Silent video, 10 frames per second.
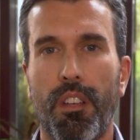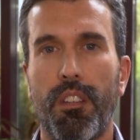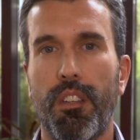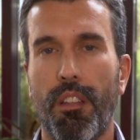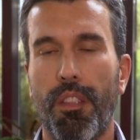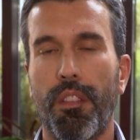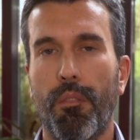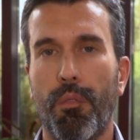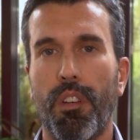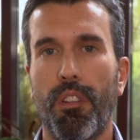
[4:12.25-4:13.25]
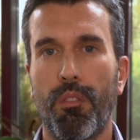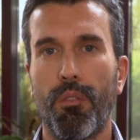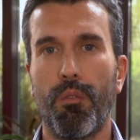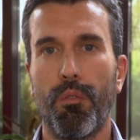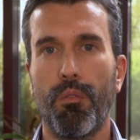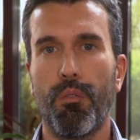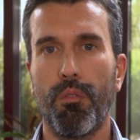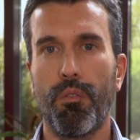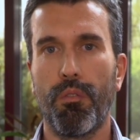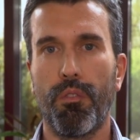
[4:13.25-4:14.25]
is something that we need
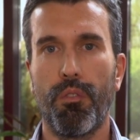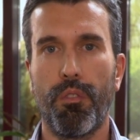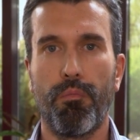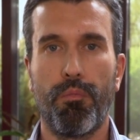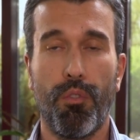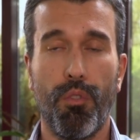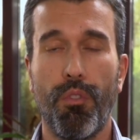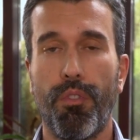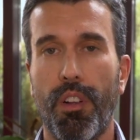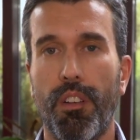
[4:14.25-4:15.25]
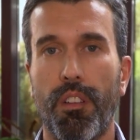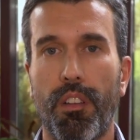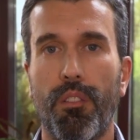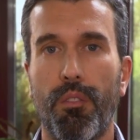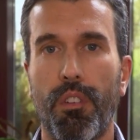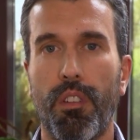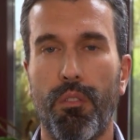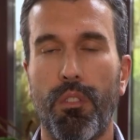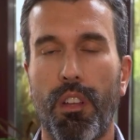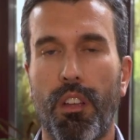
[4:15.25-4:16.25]
to improve and to need
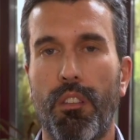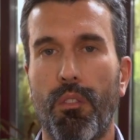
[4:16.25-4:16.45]
to take into